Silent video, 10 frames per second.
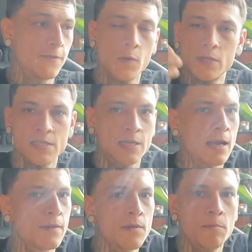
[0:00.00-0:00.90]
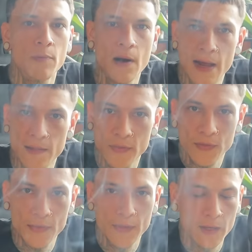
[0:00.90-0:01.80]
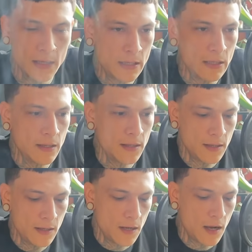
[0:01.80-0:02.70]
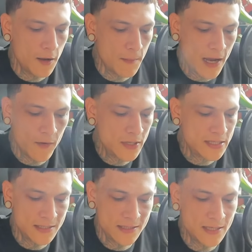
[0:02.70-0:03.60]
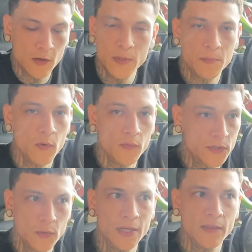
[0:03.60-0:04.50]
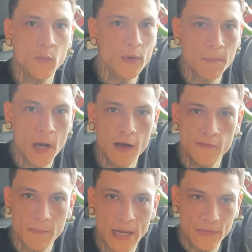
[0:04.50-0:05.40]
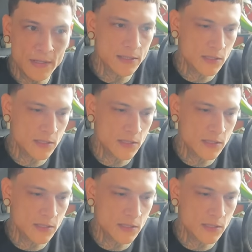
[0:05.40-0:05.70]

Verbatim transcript: Focusing on the breath. I always tell people doing the Wim Hof method,